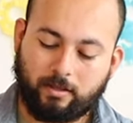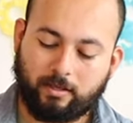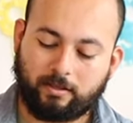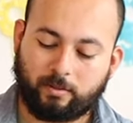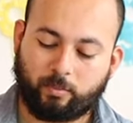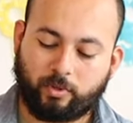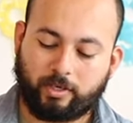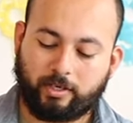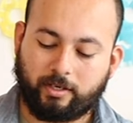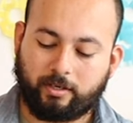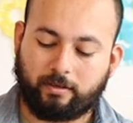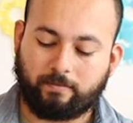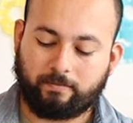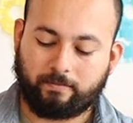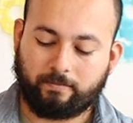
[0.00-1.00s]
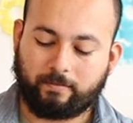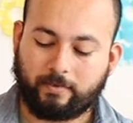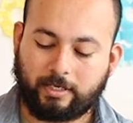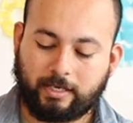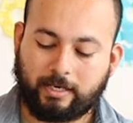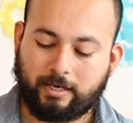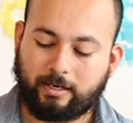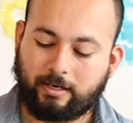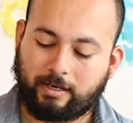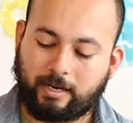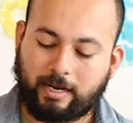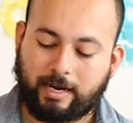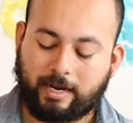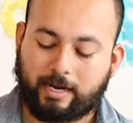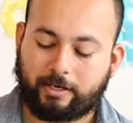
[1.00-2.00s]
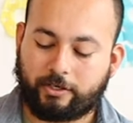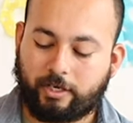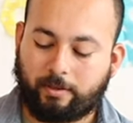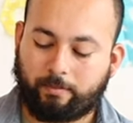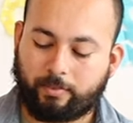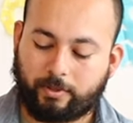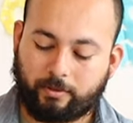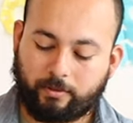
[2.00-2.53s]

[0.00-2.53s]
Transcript: this is a pretty good calaca shape.